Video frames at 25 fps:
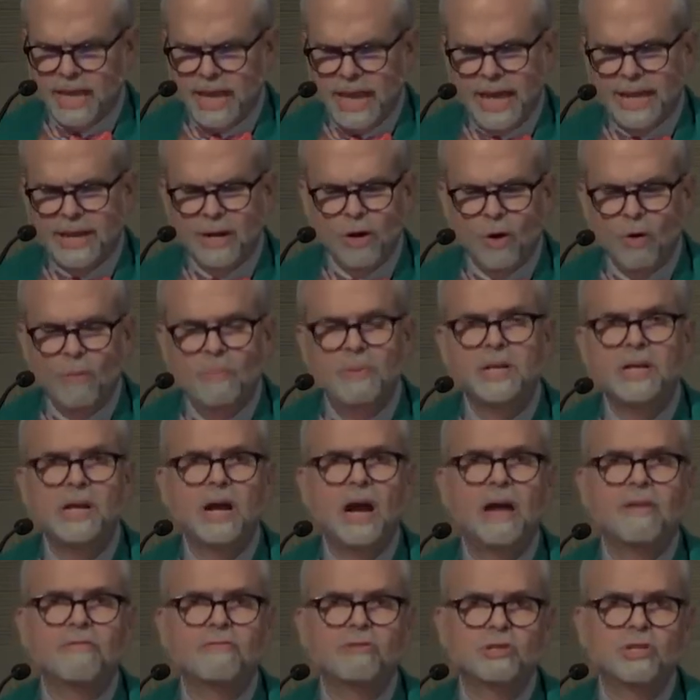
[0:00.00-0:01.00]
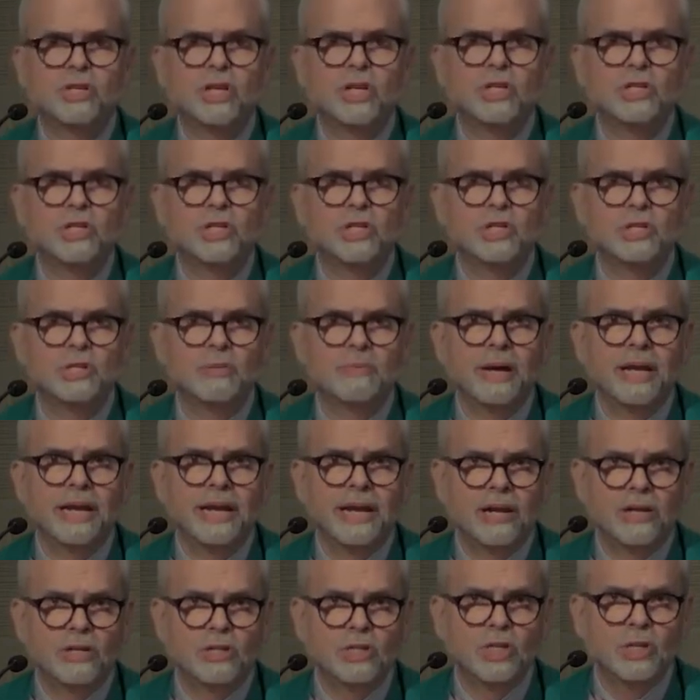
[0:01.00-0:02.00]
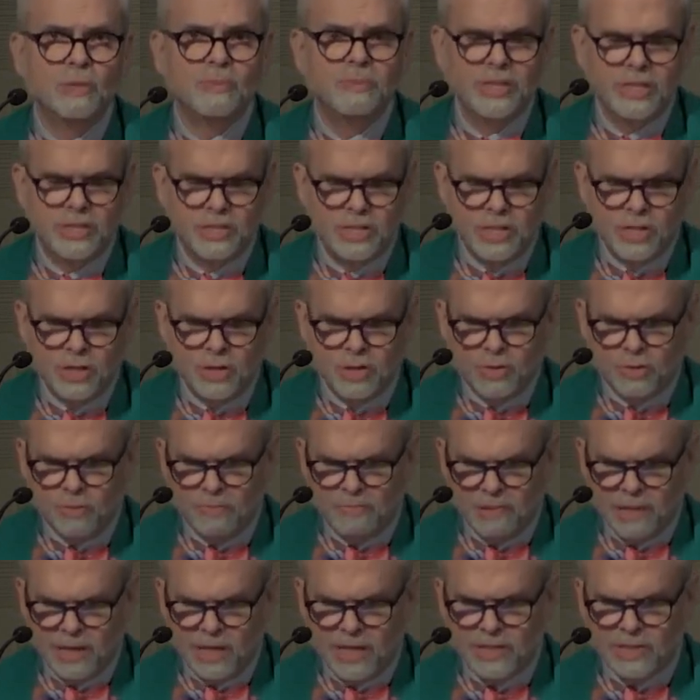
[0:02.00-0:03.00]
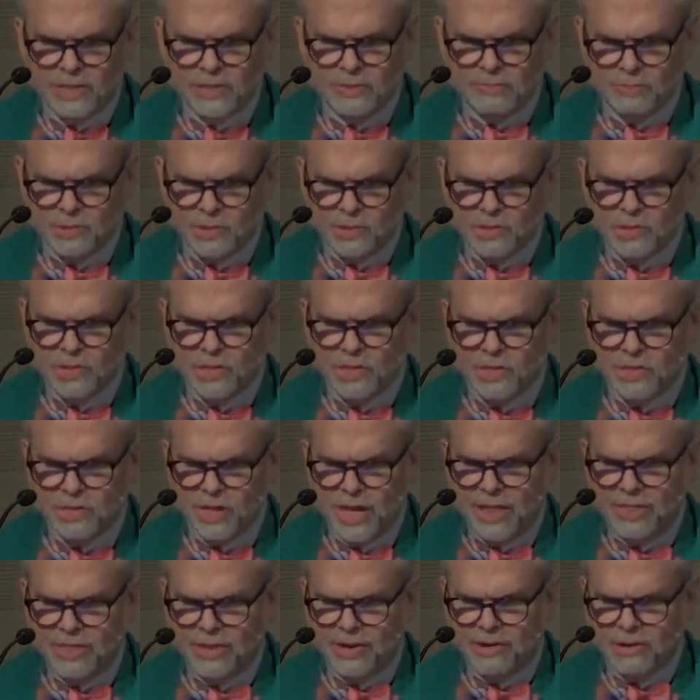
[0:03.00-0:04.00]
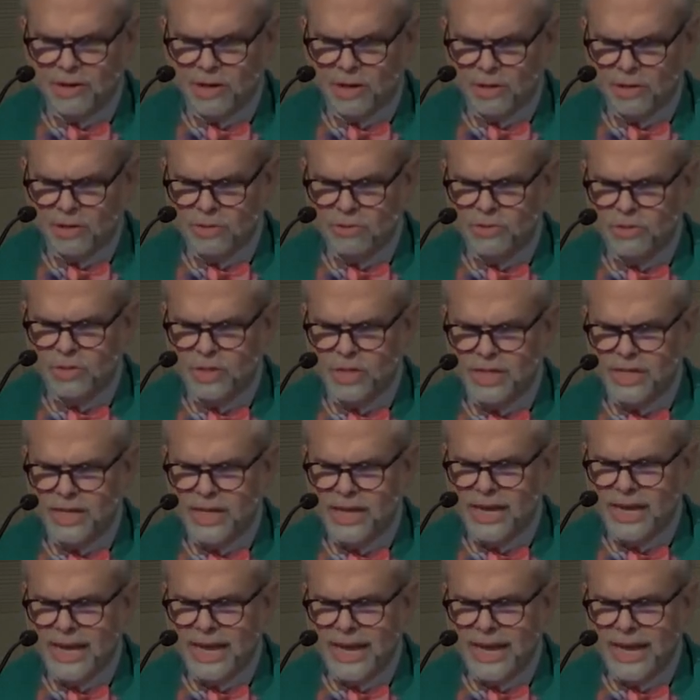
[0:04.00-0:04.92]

And open conversations about LGBTQ+ persons and their inclusion